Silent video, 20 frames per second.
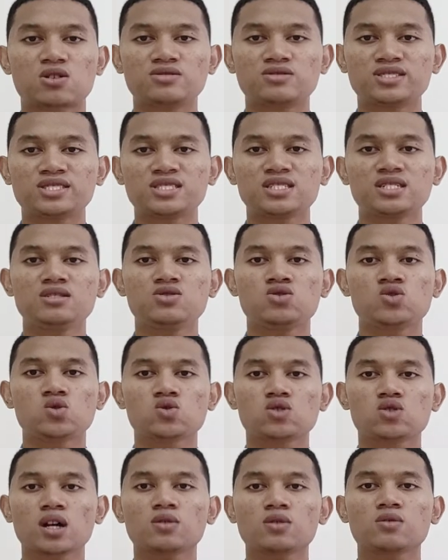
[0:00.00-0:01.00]
constant
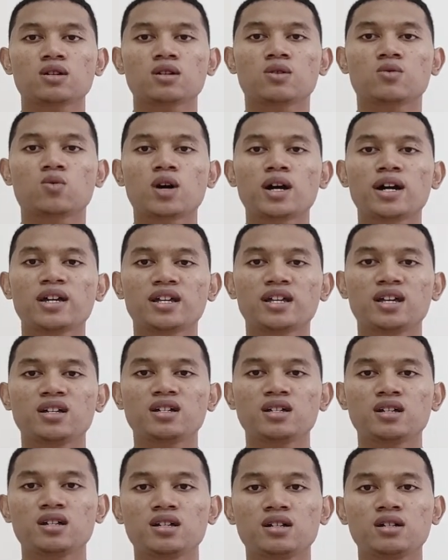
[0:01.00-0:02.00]
throughout a wide
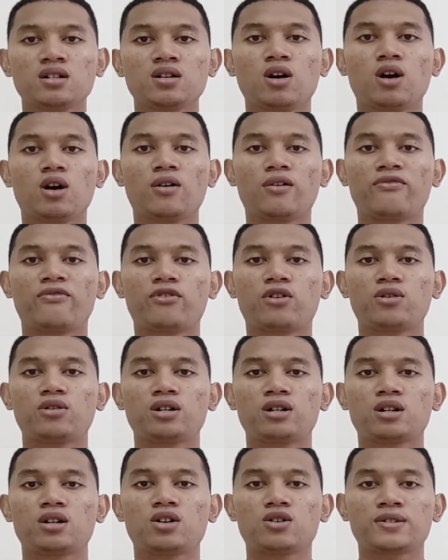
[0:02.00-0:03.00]
area
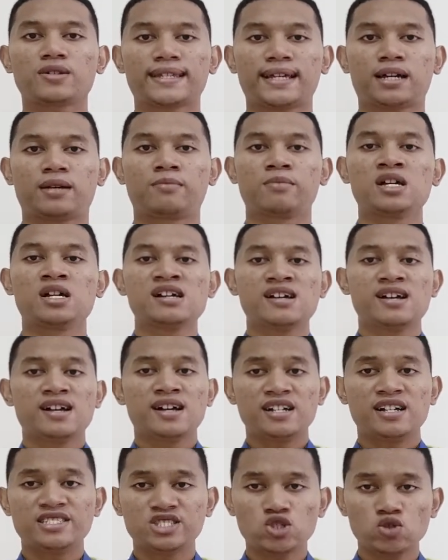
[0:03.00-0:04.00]
for a long time.
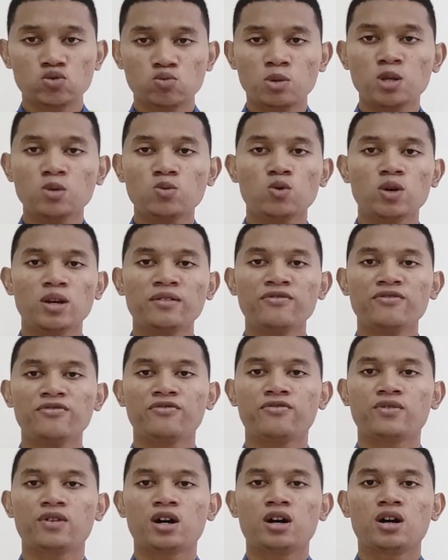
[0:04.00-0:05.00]
Assuming
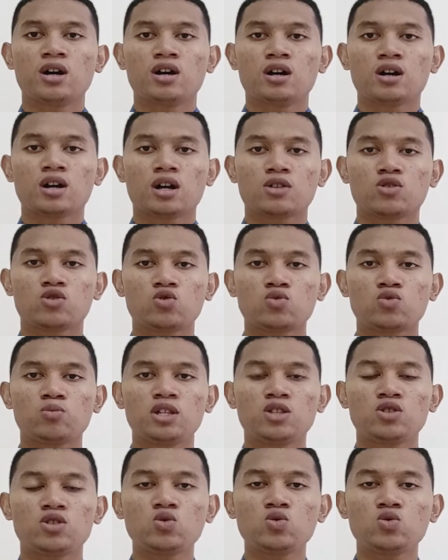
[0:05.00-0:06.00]
wave to
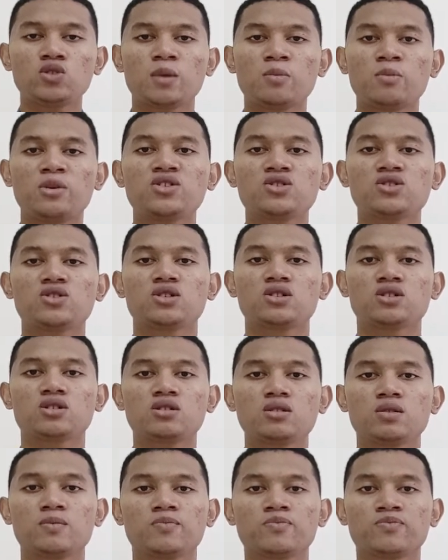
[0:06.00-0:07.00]
be
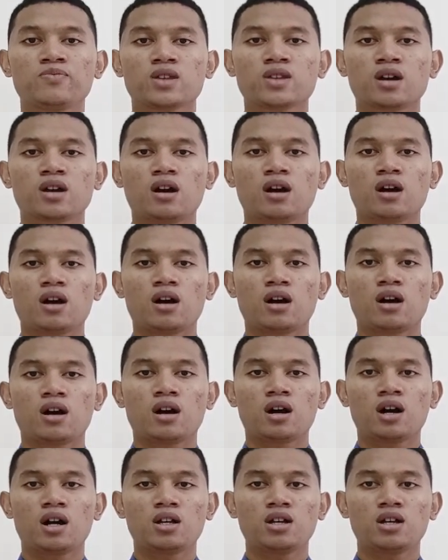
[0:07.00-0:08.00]
two-dimensional,
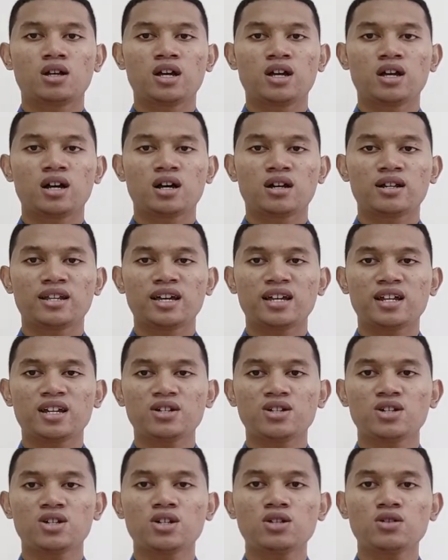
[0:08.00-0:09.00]

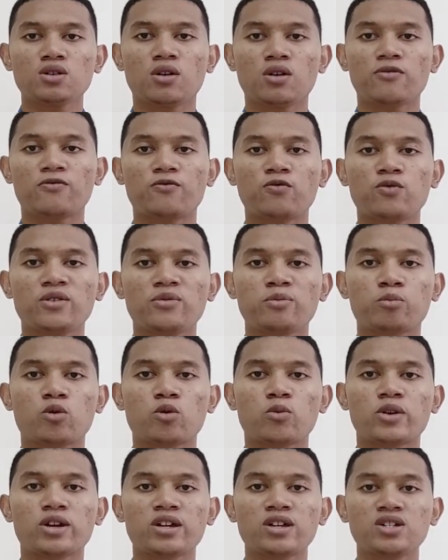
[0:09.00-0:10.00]
direction of wave
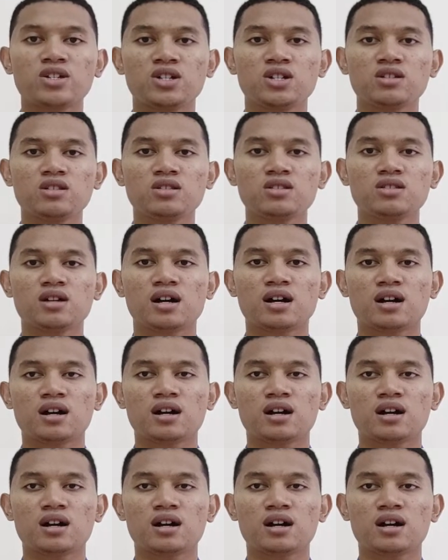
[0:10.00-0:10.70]
propagation